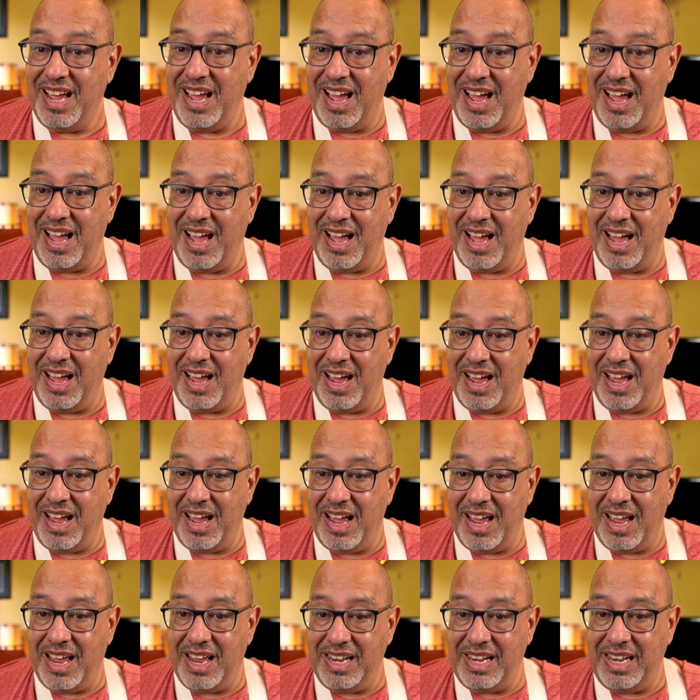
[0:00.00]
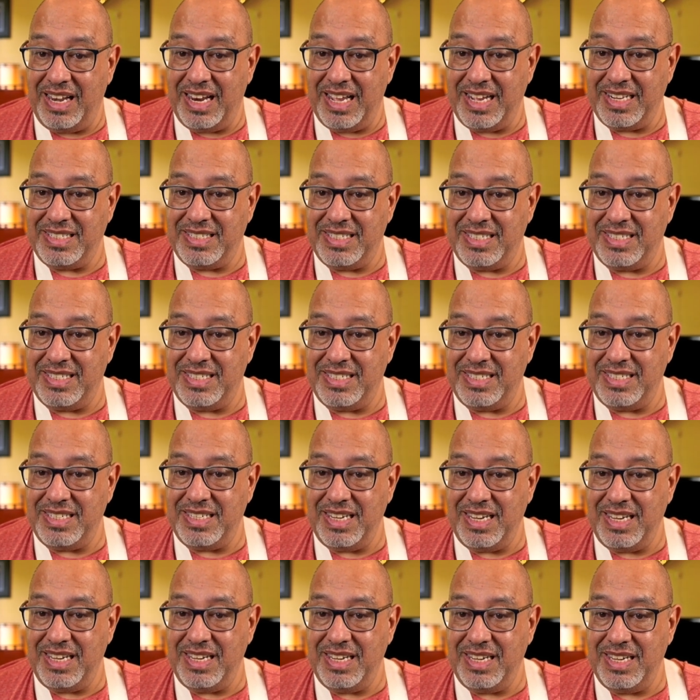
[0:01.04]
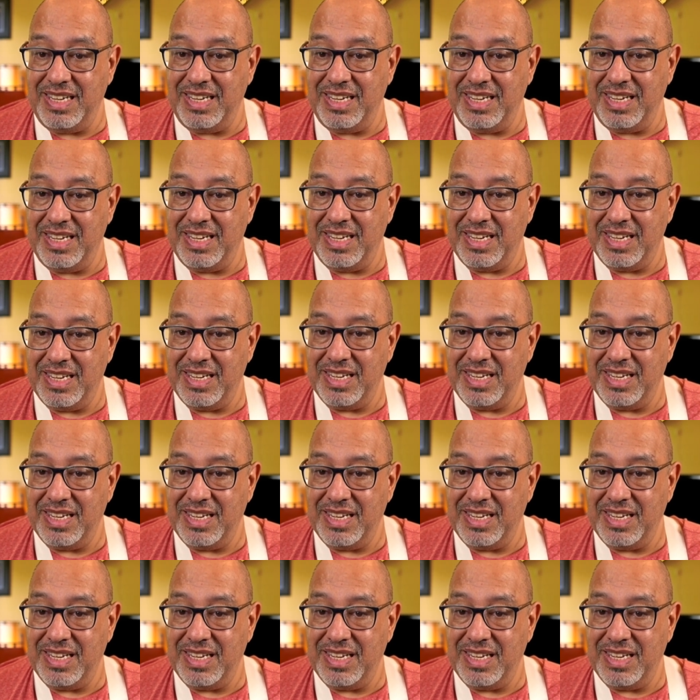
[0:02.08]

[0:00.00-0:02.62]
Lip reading: Let's see.